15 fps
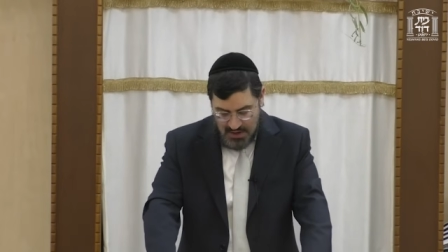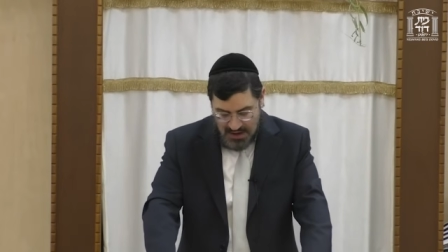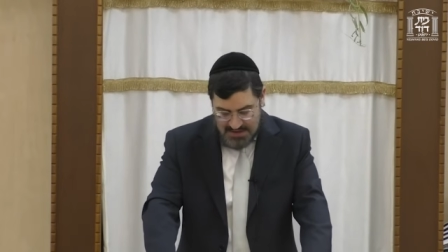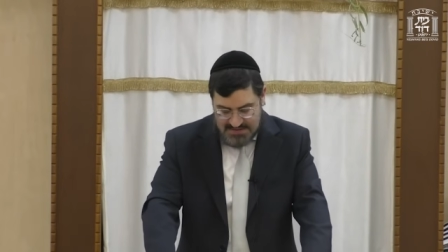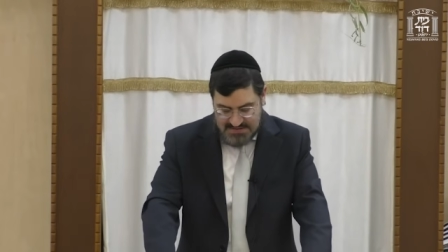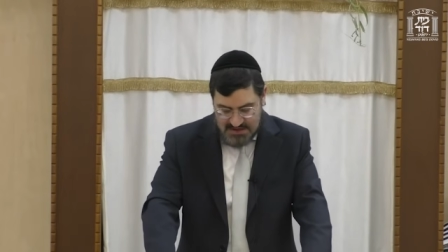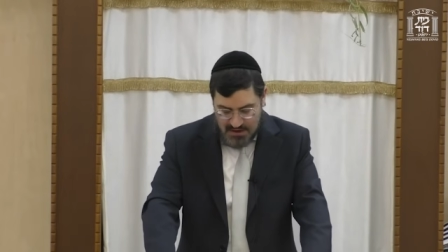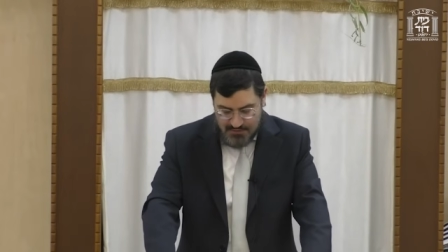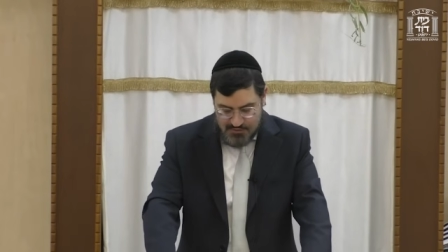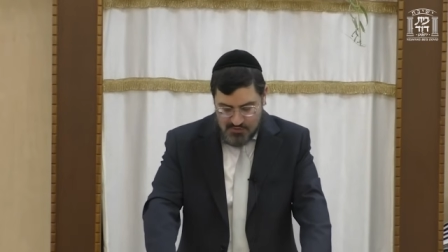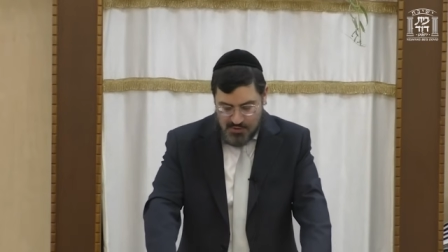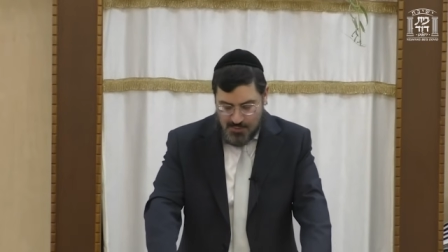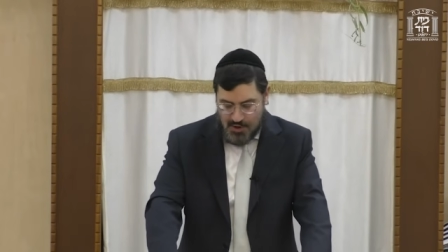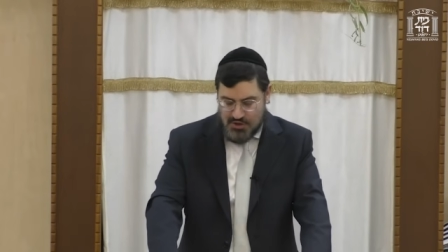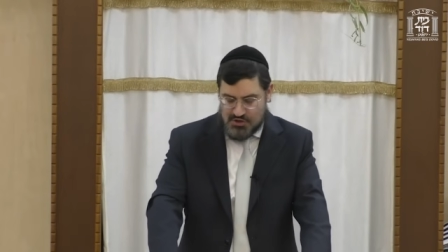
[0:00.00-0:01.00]
I served the
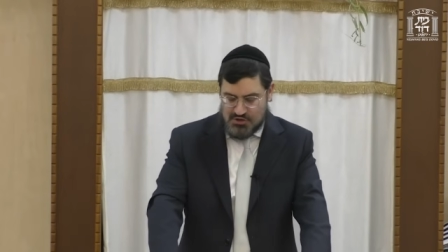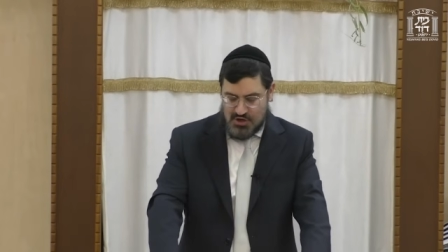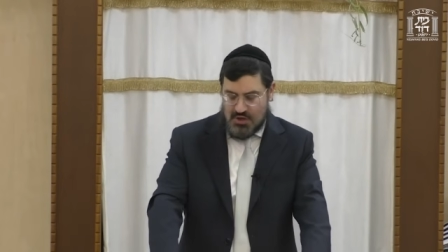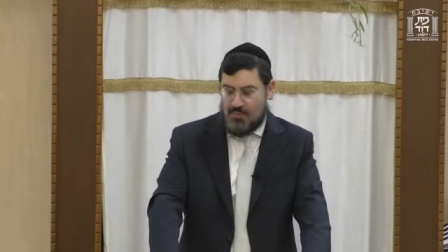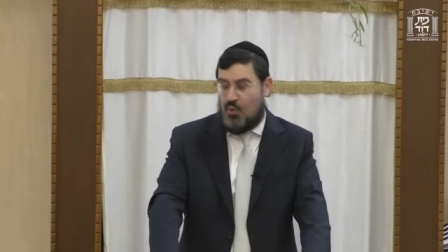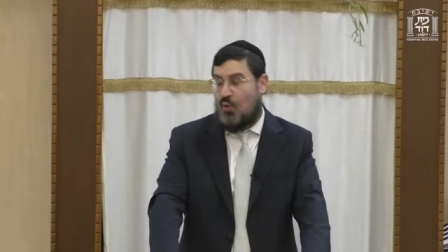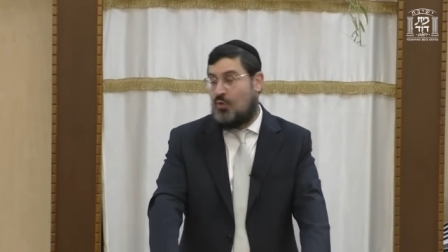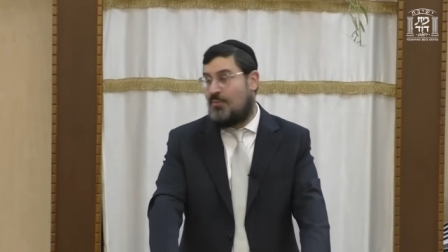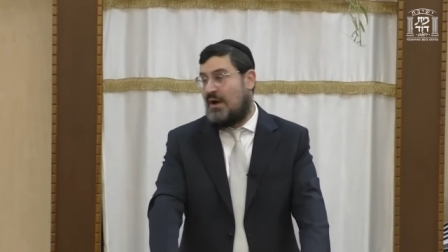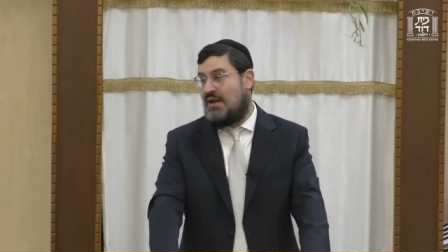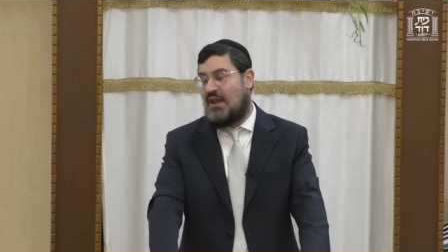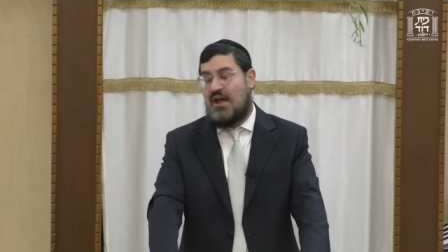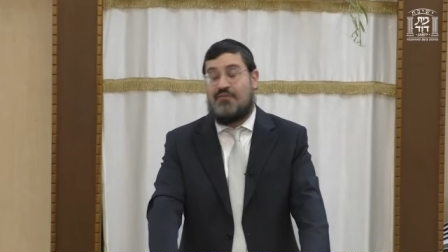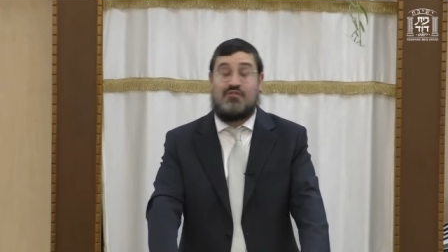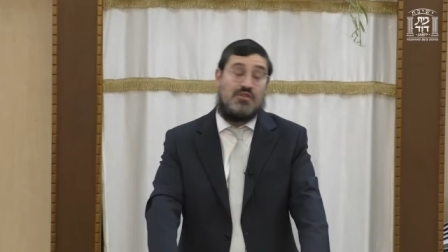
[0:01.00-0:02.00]
Rabbanu Shalom all my
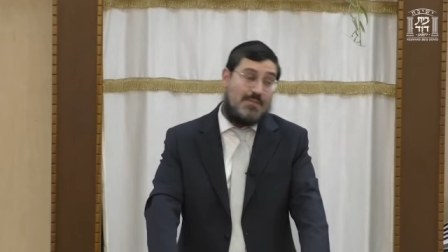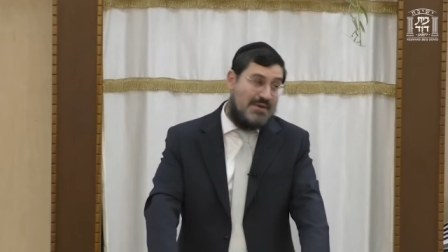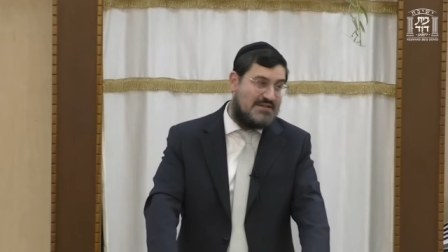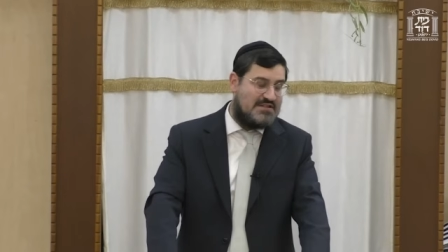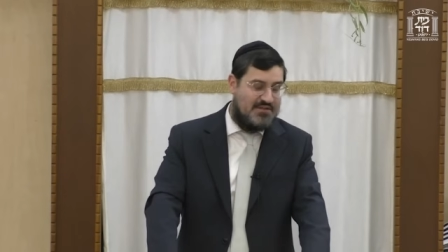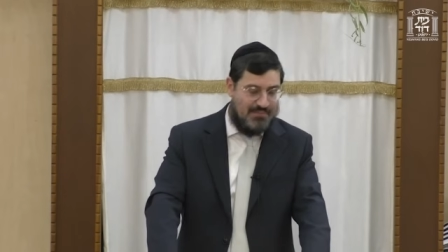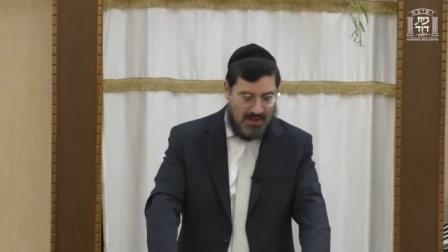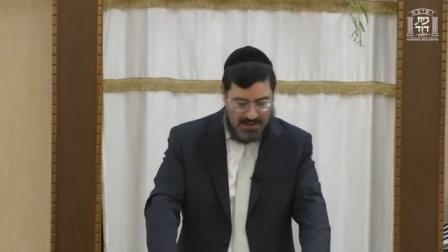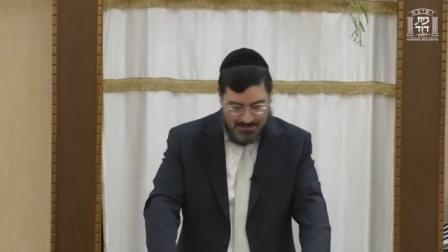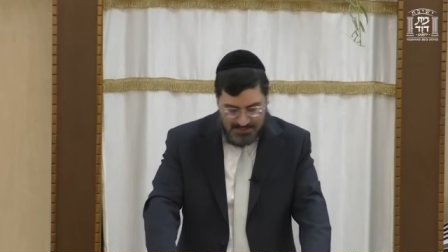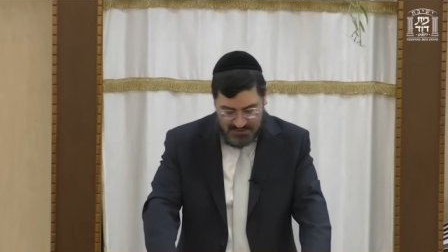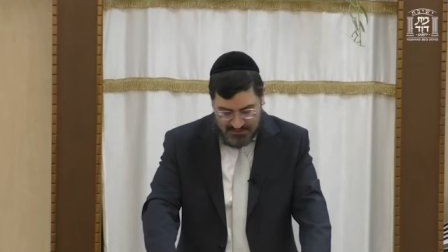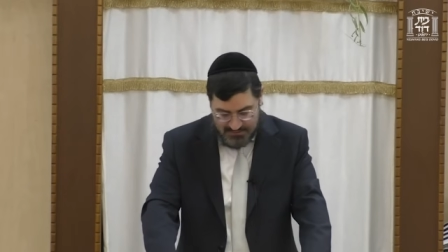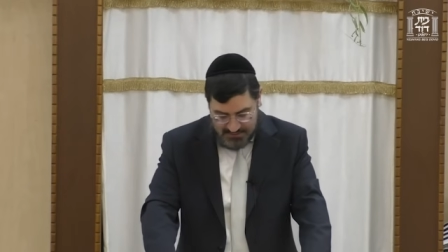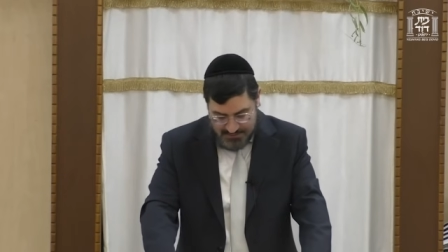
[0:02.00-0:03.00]
life to the best of my
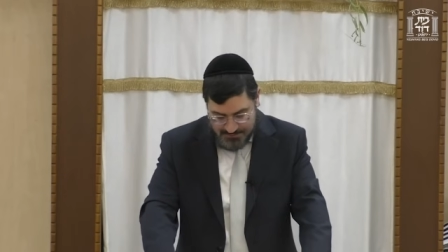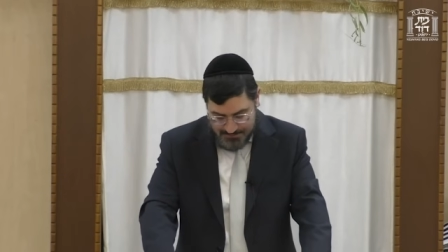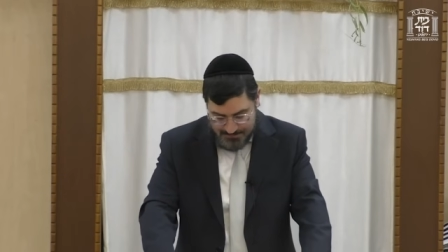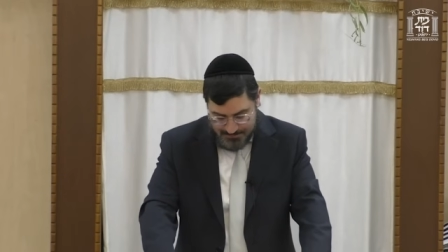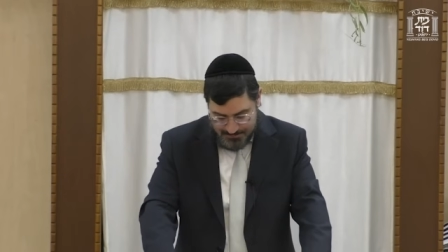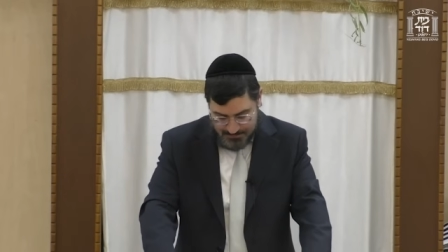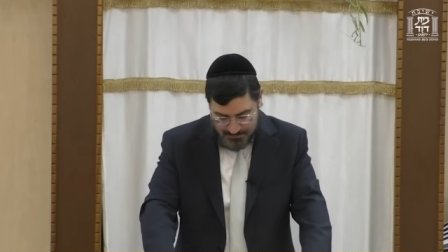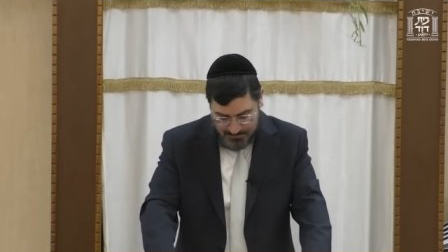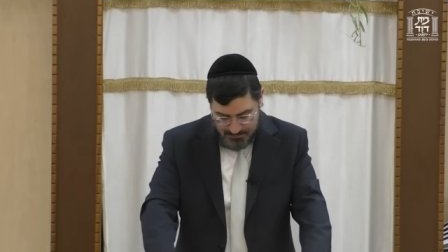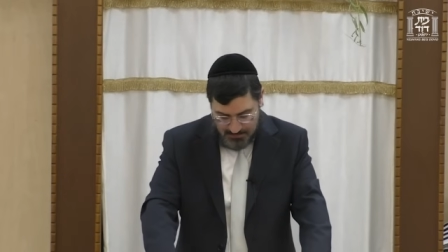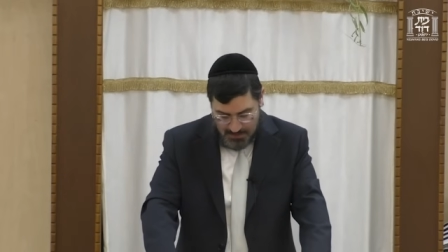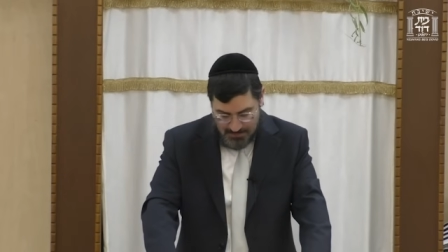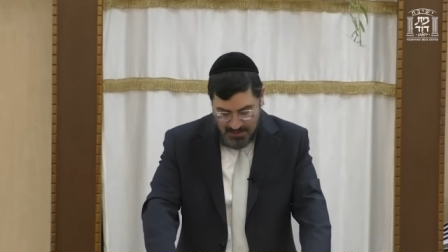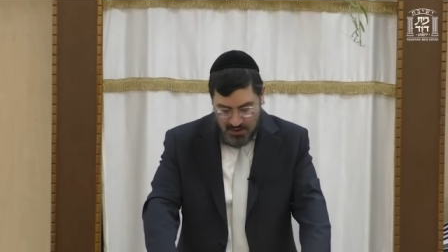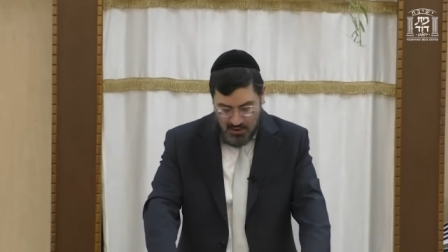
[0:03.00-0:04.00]
ability.
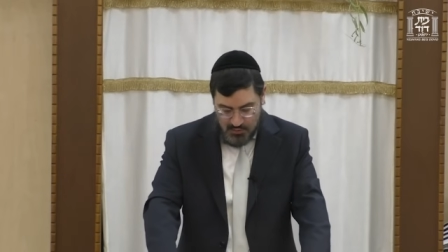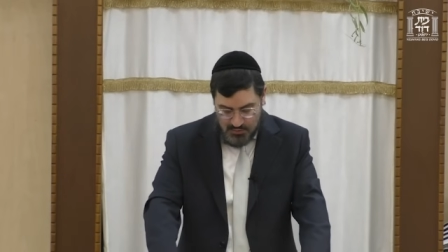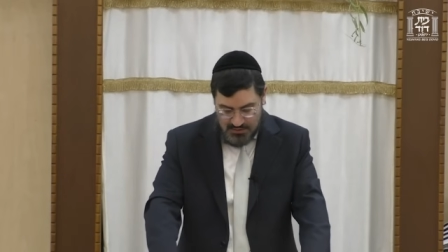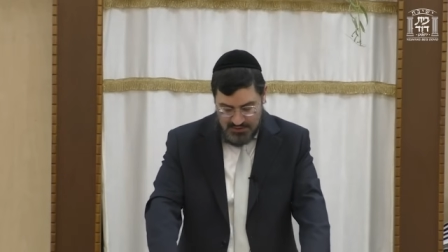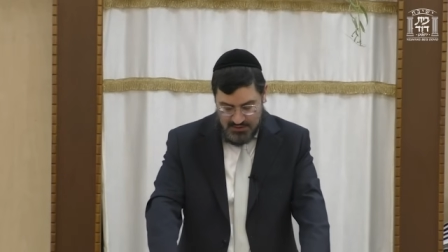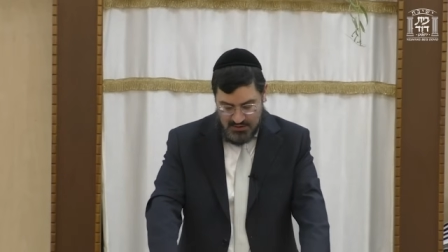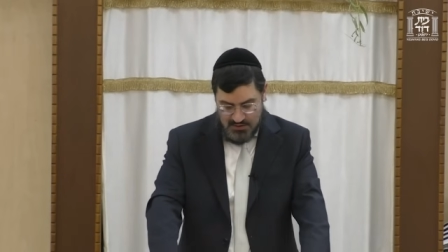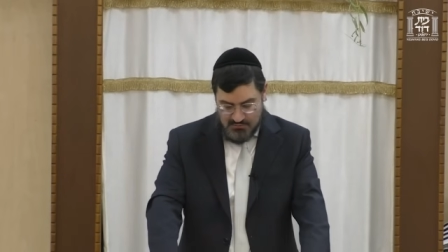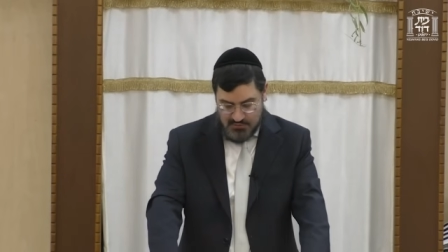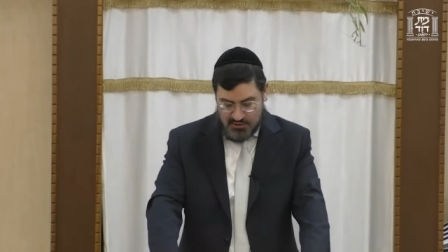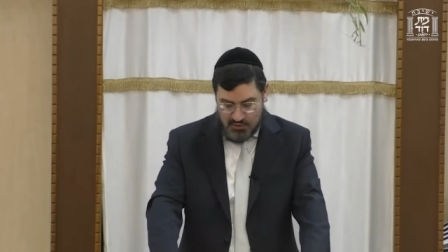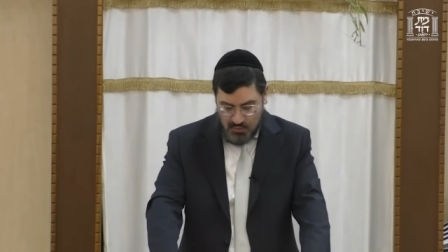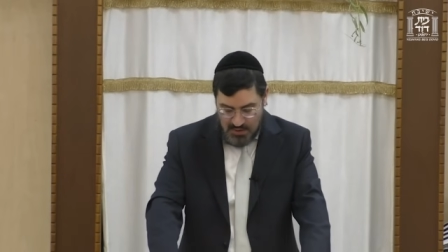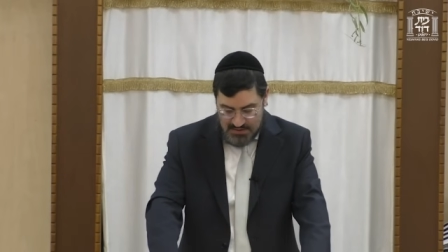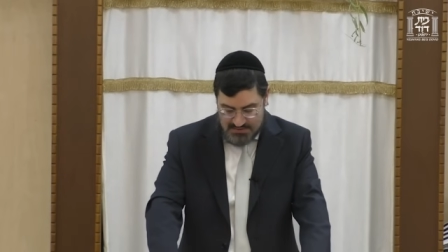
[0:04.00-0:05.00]
My only
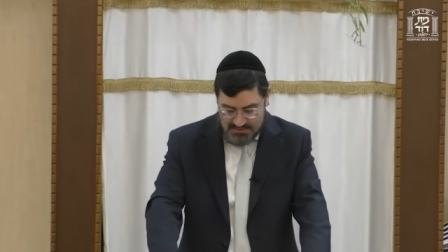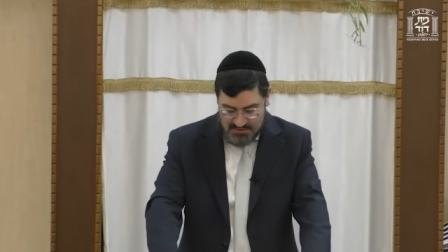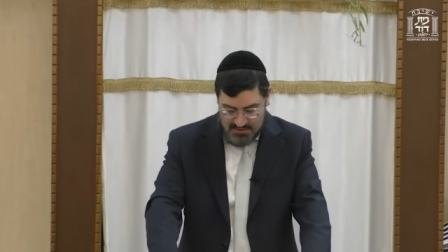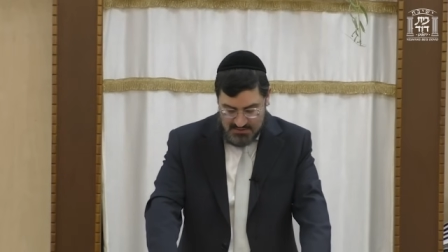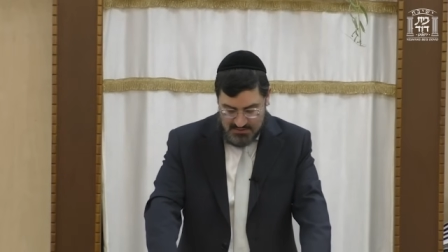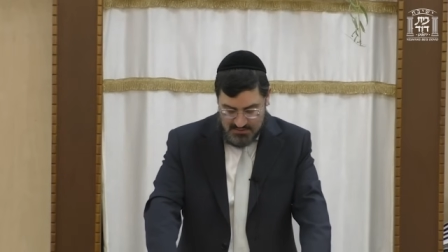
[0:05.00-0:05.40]
request